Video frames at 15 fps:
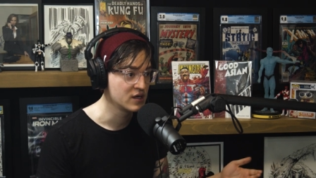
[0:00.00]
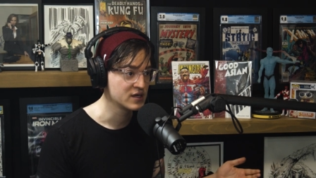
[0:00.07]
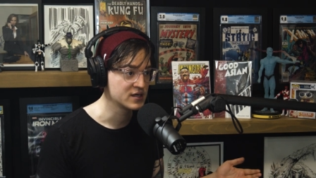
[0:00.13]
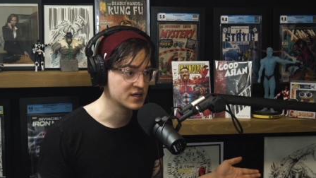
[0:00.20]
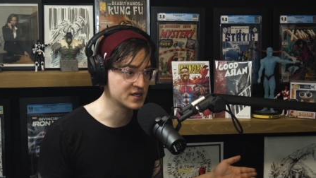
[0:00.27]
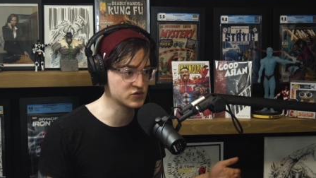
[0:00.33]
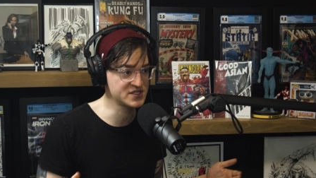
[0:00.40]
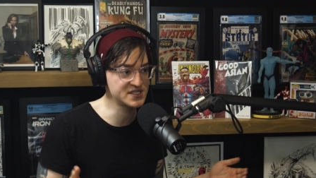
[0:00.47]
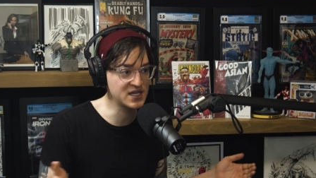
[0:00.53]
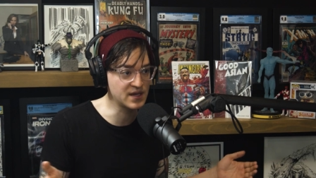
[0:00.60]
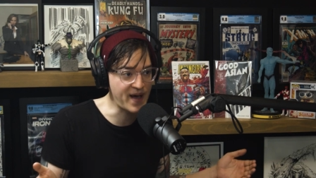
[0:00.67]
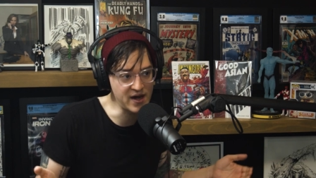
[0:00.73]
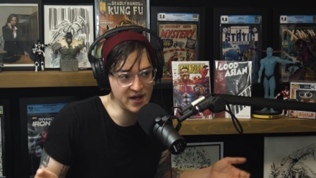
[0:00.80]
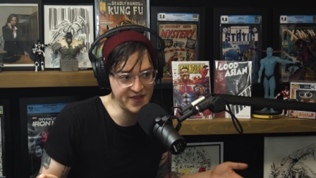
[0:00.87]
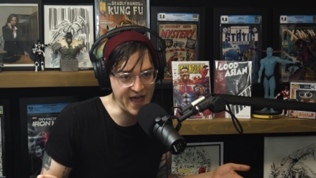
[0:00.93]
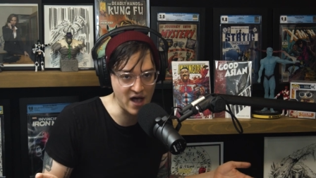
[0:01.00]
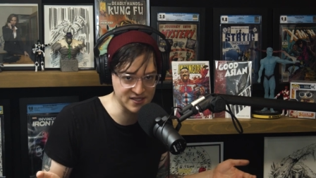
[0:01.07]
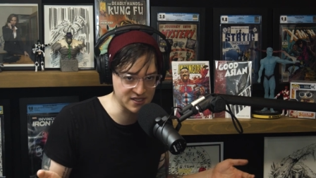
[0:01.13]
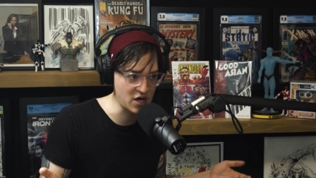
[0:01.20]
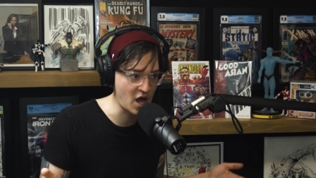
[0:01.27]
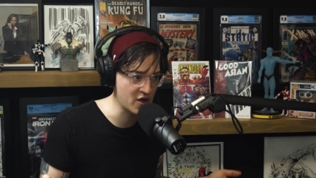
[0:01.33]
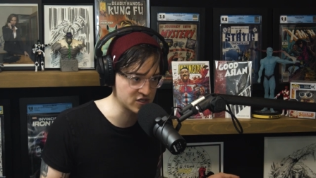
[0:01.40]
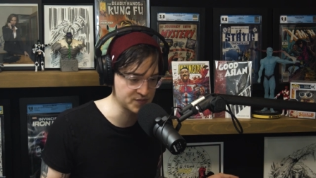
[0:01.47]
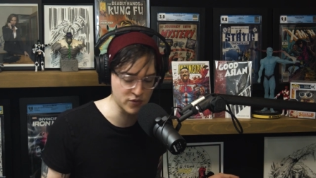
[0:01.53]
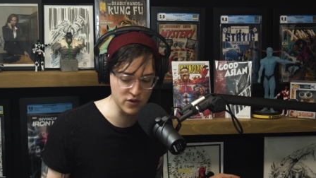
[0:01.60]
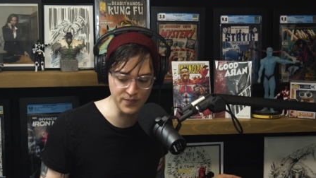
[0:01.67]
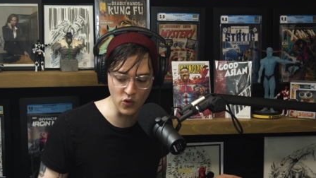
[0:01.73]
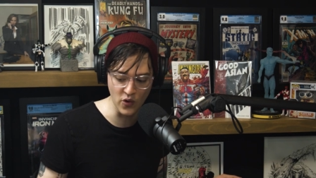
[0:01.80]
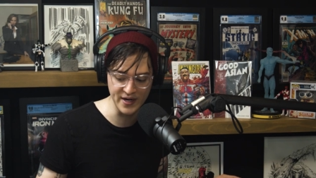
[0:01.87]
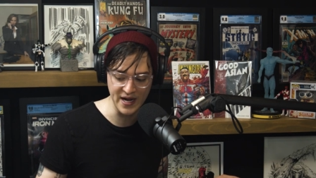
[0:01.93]
because we're seeing about $1,000 per
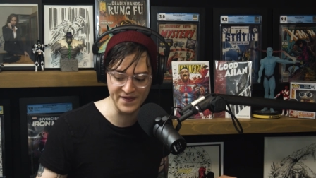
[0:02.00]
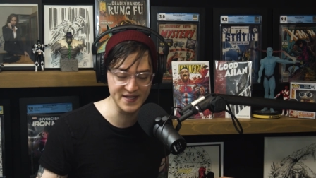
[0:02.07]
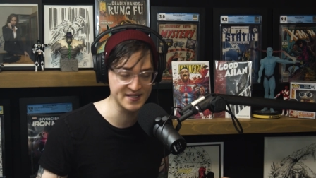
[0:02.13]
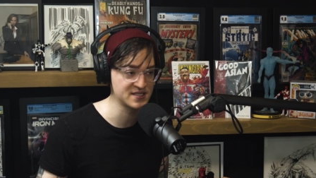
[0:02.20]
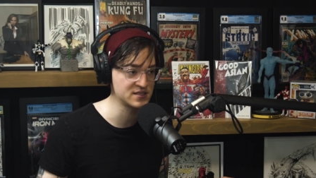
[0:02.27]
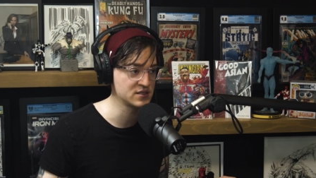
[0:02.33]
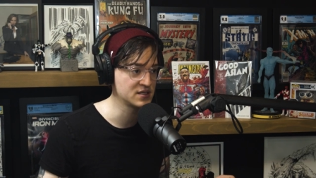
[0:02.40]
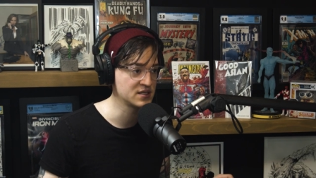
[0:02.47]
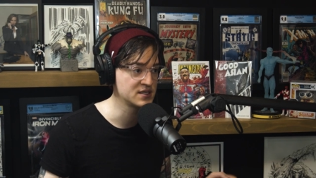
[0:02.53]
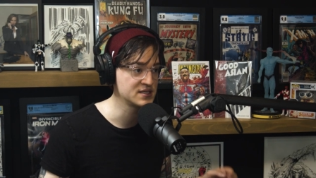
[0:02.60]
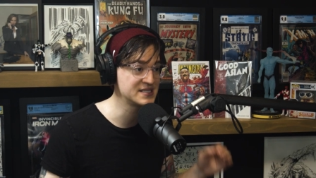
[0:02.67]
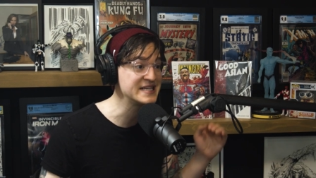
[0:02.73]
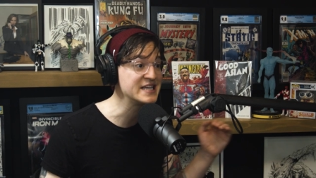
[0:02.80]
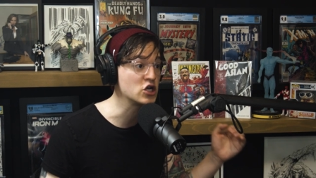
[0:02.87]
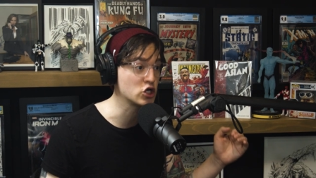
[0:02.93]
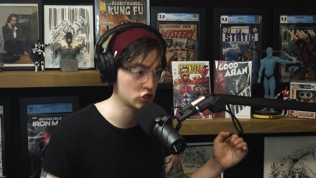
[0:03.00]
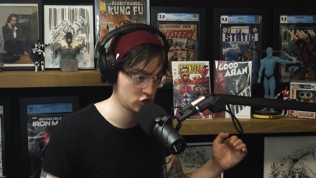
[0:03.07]
point at this tier.